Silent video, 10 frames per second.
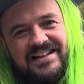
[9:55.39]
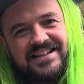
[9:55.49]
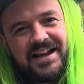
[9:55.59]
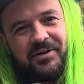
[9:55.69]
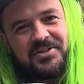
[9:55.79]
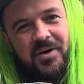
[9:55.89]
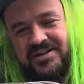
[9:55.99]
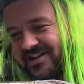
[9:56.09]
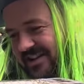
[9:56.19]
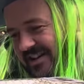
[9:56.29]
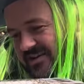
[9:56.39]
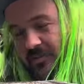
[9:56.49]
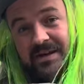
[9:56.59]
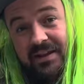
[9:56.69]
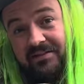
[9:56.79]
Let's get one twice the size, or
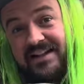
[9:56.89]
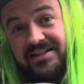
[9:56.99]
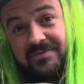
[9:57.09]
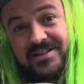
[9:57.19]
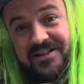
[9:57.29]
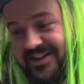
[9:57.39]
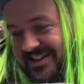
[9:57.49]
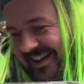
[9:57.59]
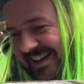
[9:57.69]
maybe 3 times the size.